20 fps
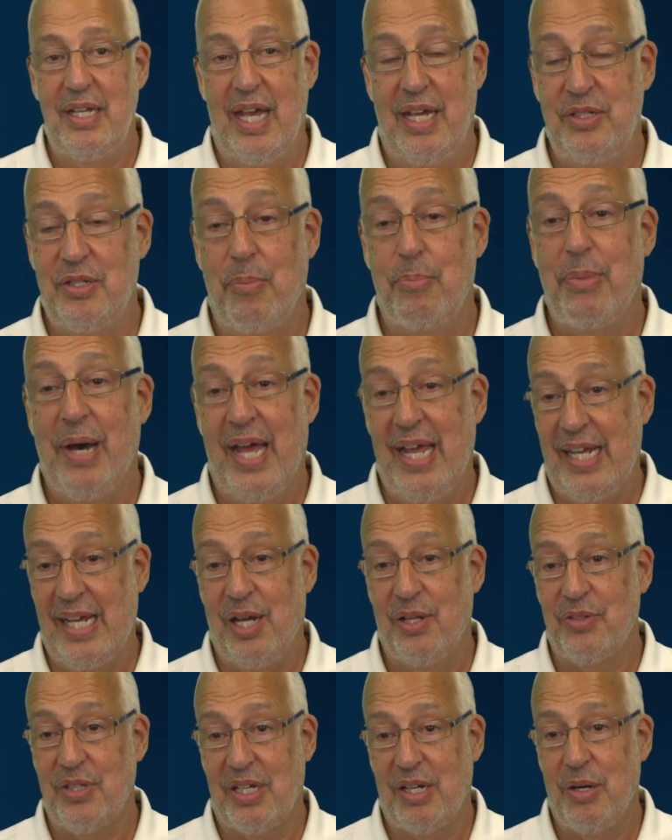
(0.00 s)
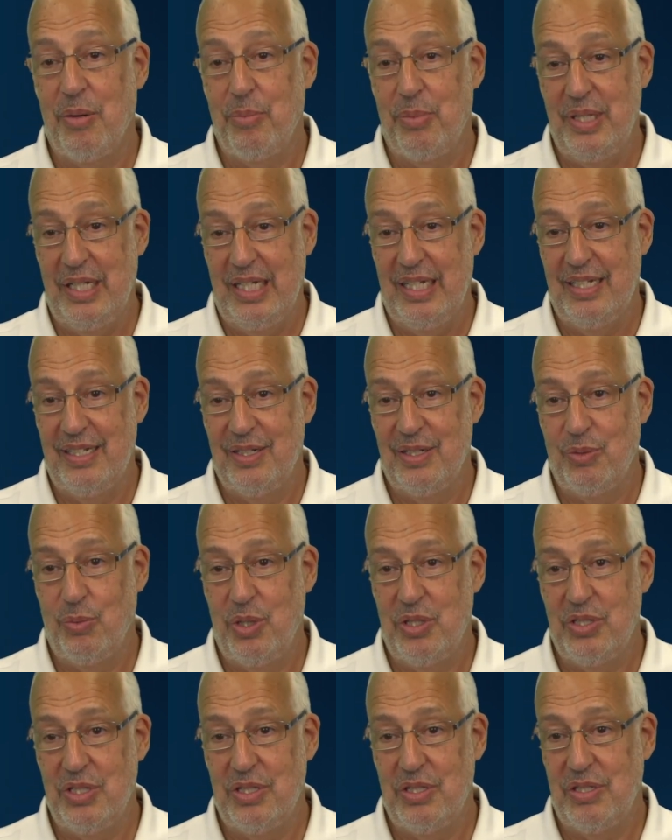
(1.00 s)
end up buying out the company,
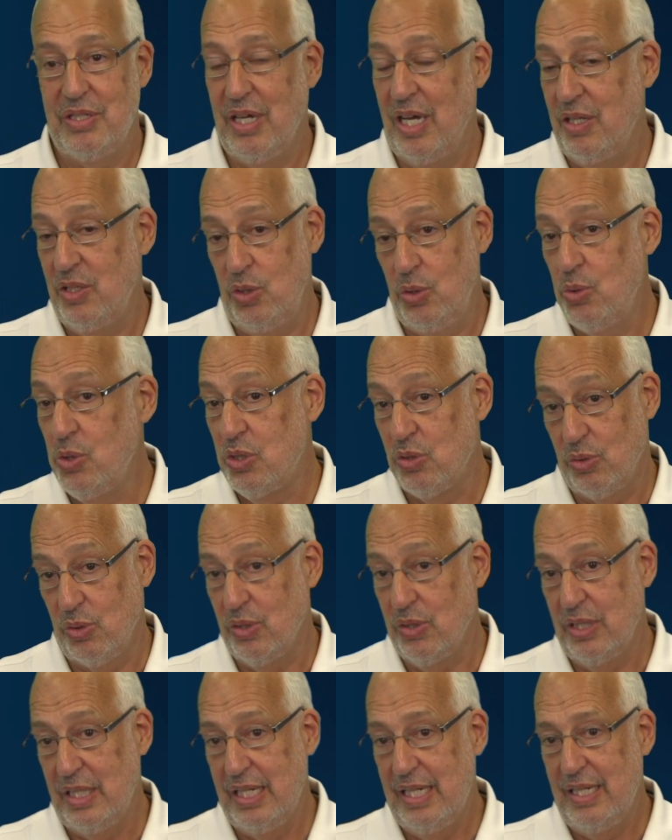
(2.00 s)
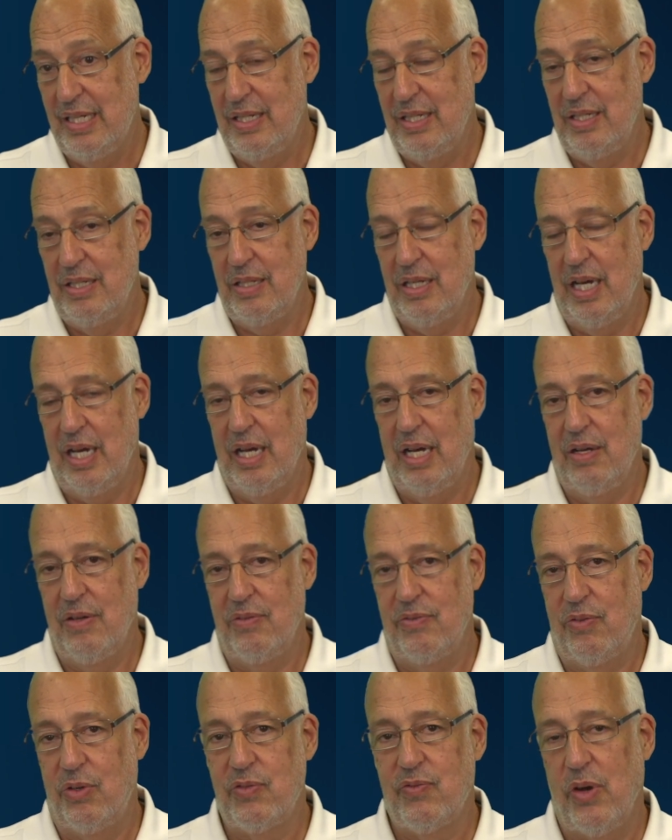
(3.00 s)
which is unusual.
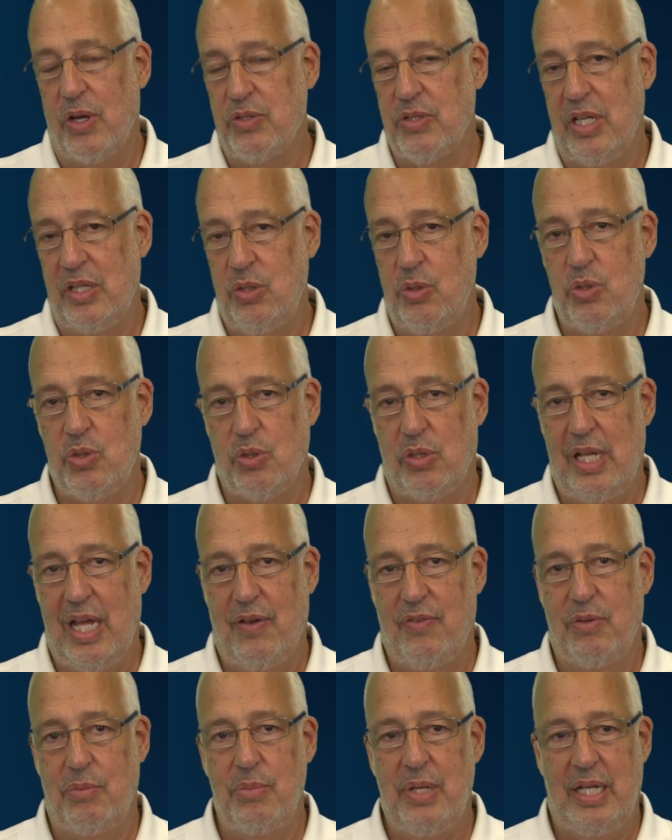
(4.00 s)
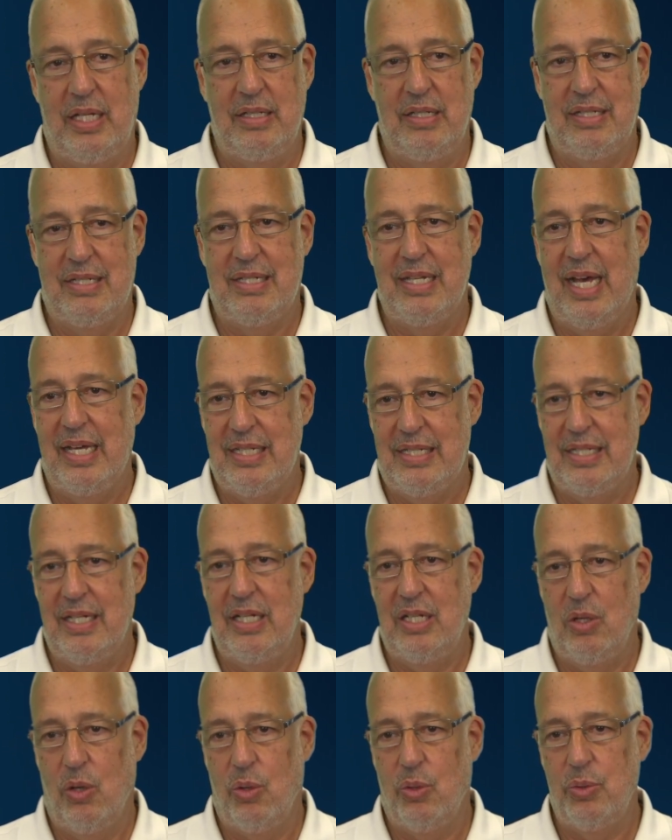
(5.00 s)
First of all, it's unusual to have a man this size
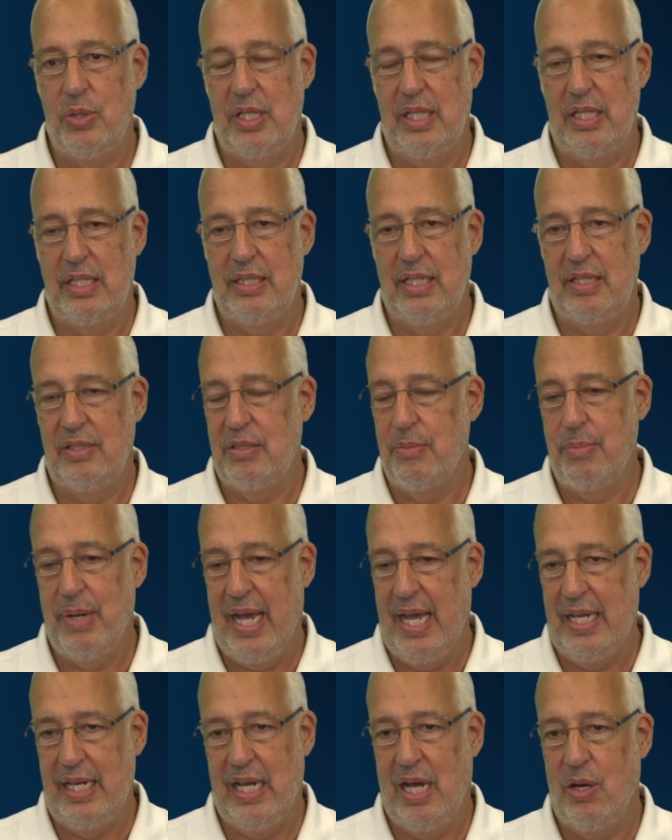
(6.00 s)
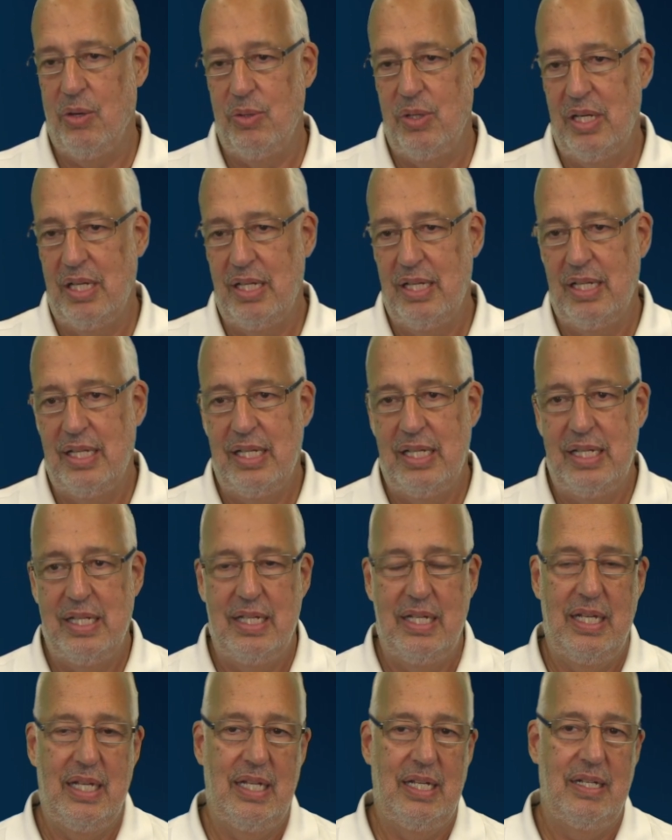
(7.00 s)
city own it, and then to buy it out
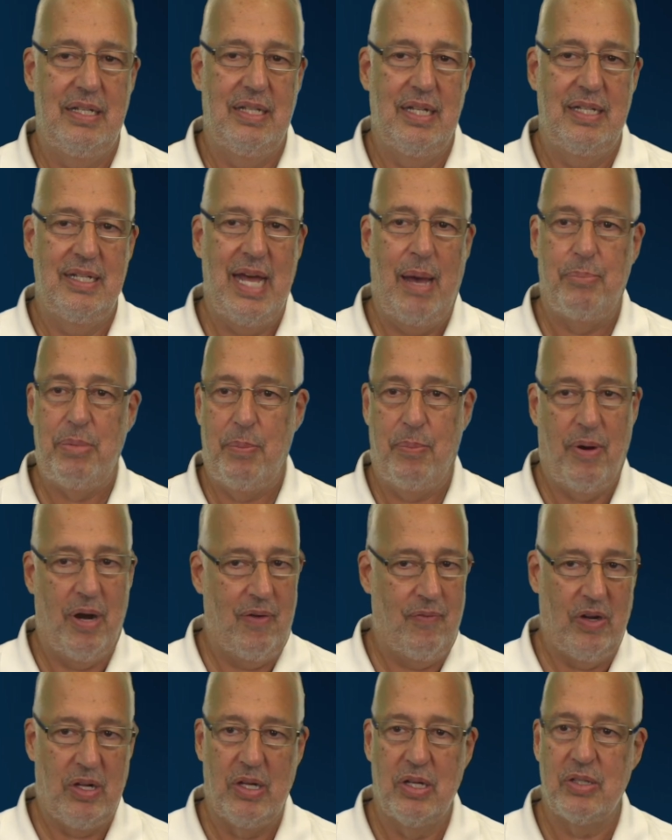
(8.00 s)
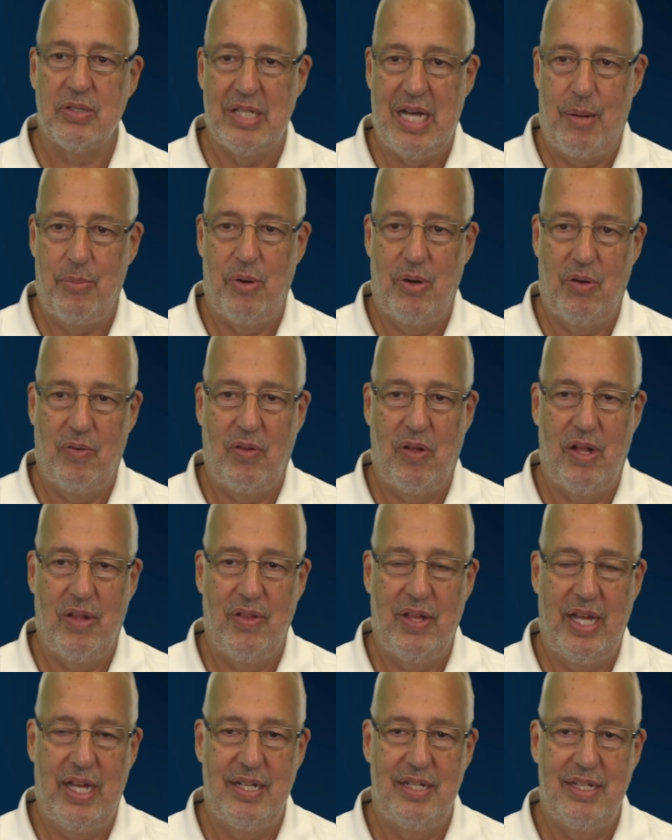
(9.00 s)
and not be part of a conglomerate of all
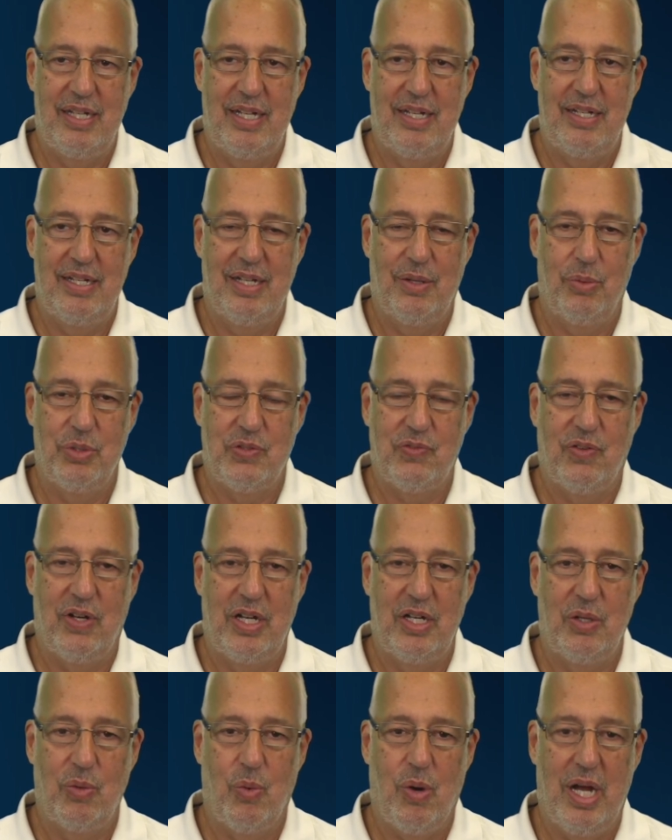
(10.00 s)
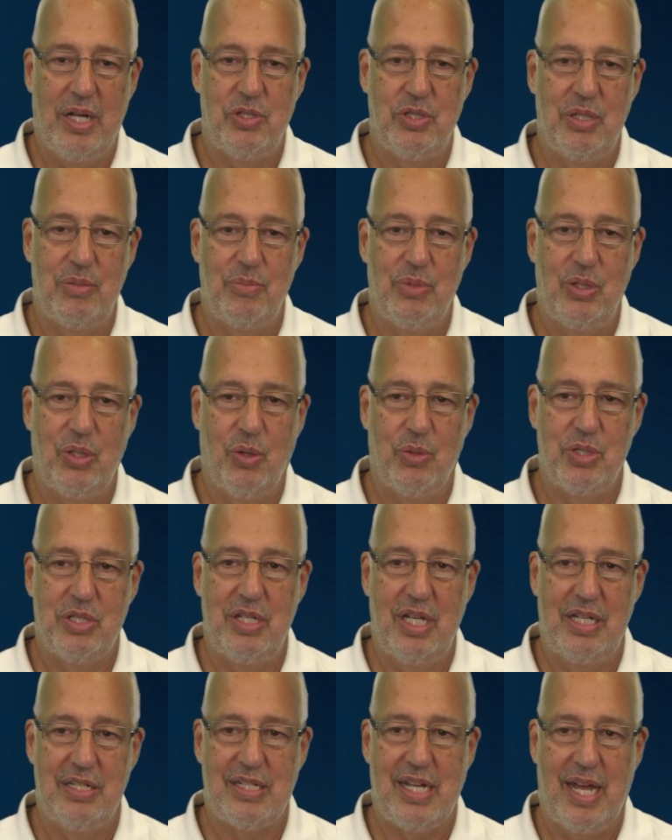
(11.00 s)
that. And it was funny to watch him in those
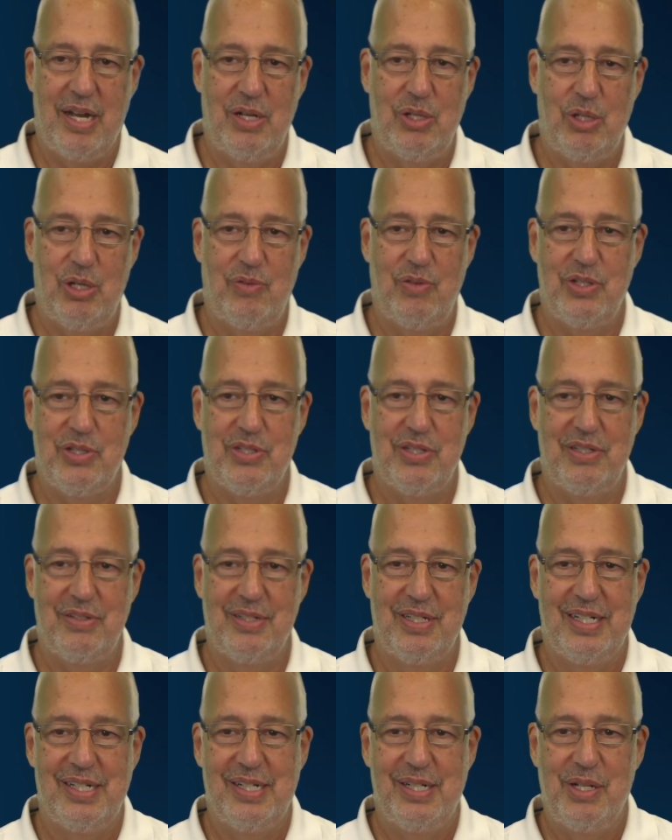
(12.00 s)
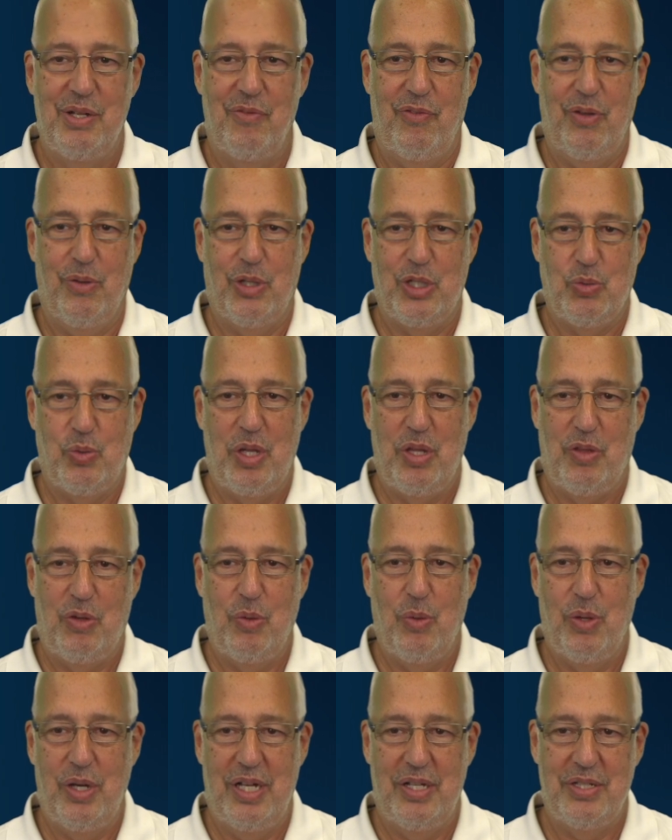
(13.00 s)
days, kind of nervous and feeling his way
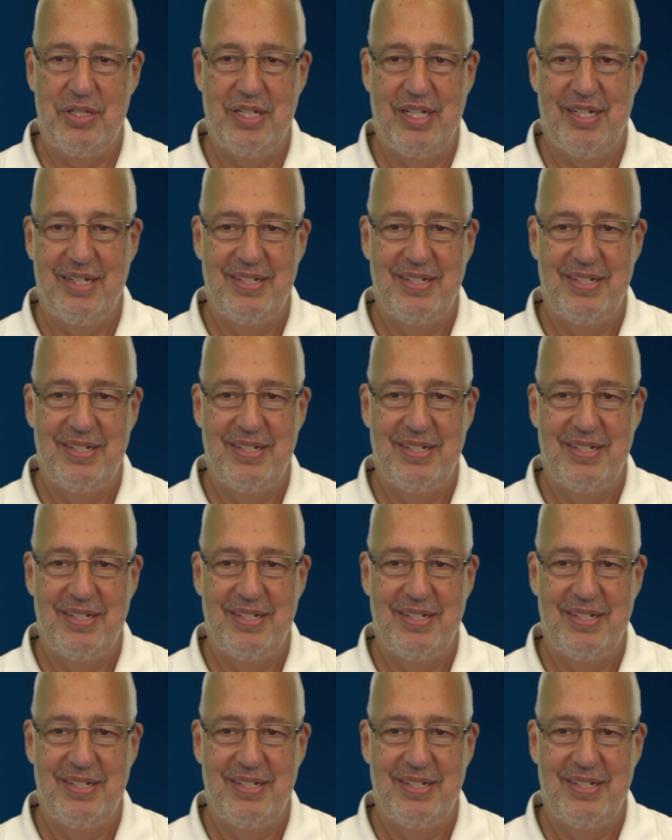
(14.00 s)
through it as